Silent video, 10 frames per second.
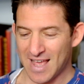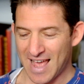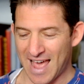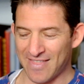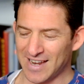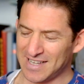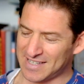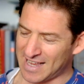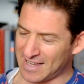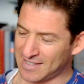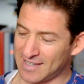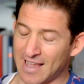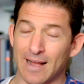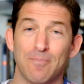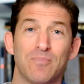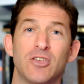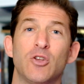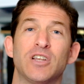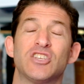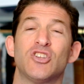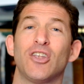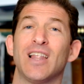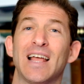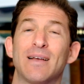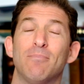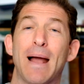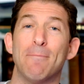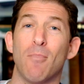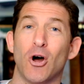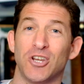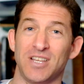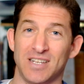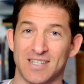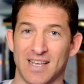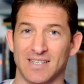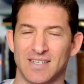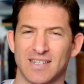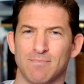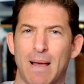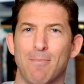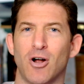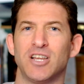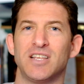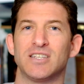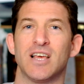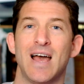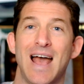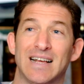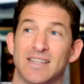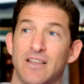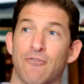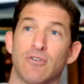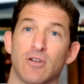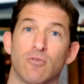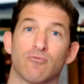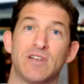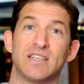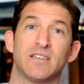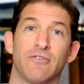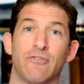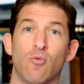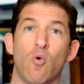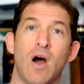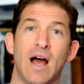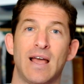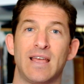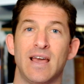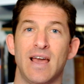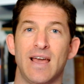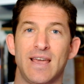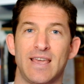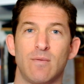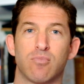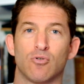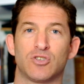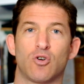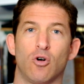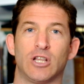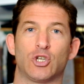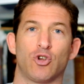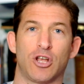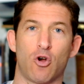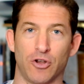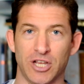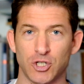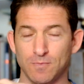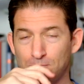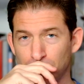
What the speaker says: And then he says, it's not like Maimonides says. He says Maimonides has a different reason for why Hebrew is called Lashon HaKodesh.